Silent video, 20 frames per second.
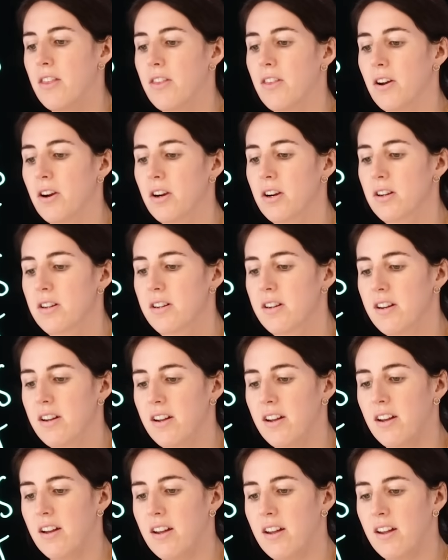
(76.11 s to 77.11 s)
Third
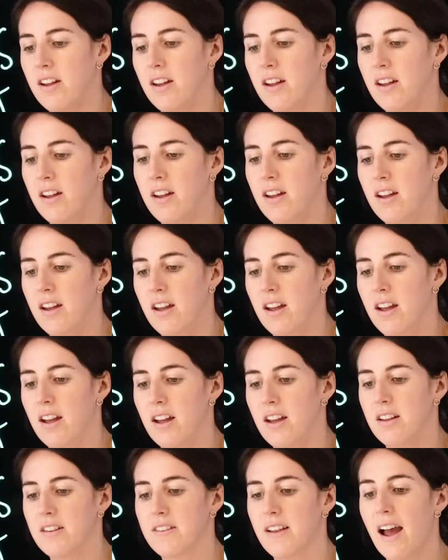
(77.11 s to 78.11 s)

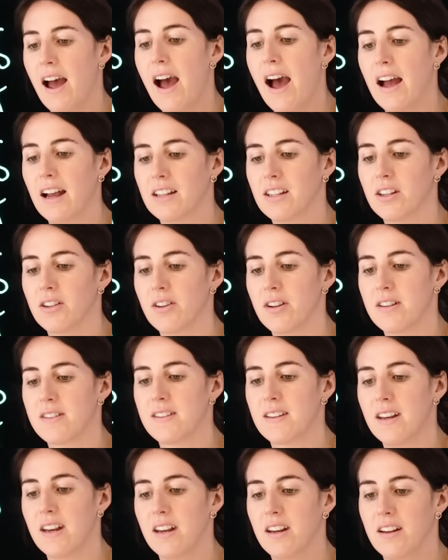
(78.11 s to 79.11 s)
is
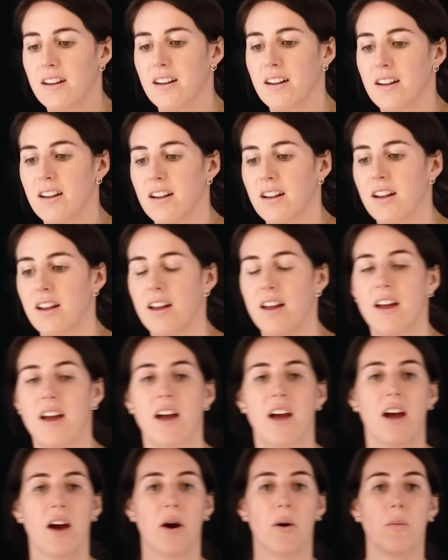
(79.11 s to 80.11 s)
accuracy.
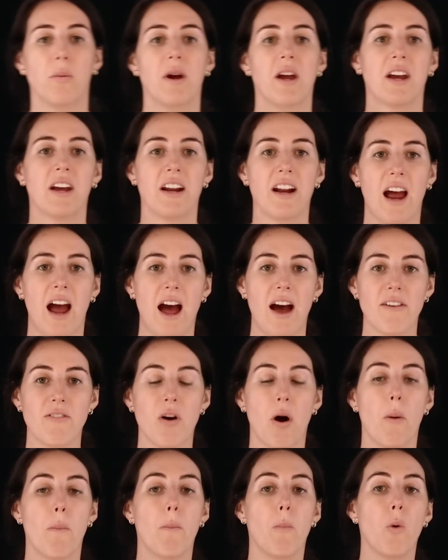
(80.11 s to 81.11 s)
We can have
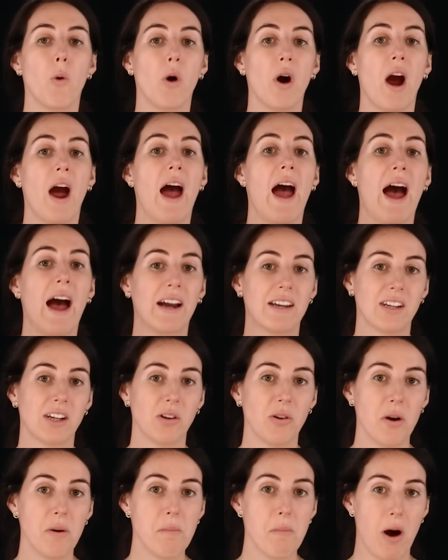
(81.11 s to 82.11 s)
more
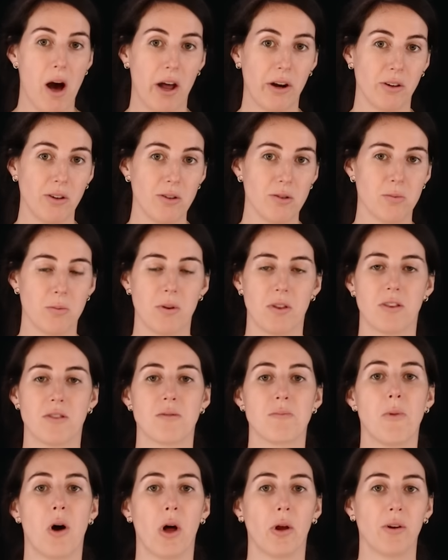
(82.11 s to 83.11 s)
accurate models with
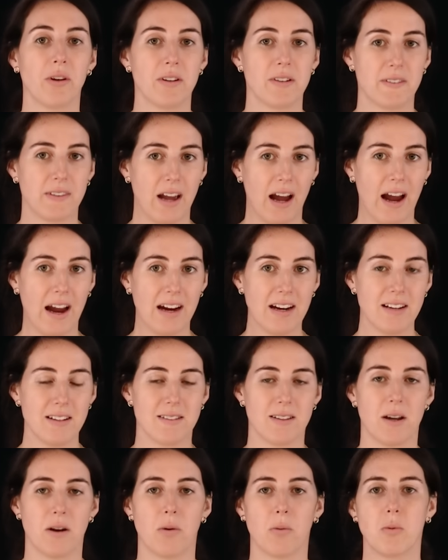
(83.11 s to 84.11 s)
smaller
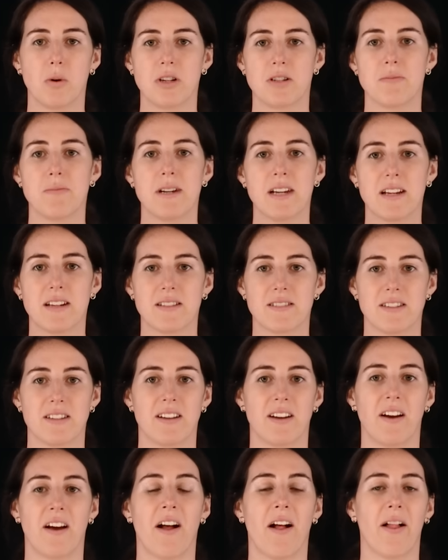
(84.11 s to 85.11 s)
size, which means
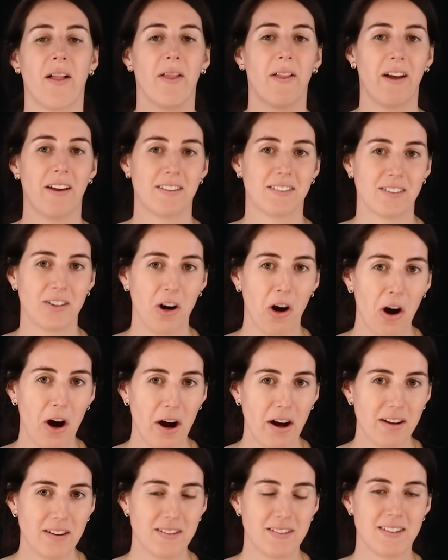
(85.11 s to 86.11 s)
less
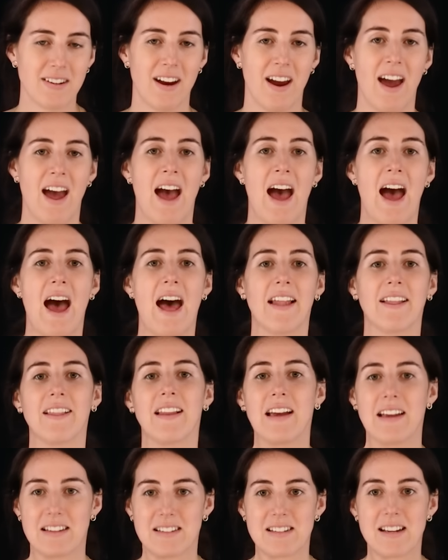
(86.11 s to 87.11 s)
cost and
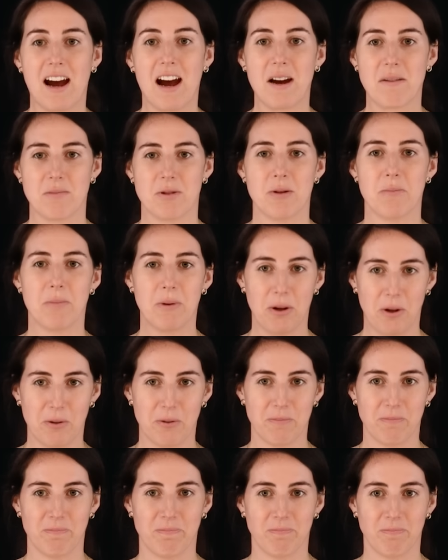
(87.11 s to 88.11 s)
less time to build.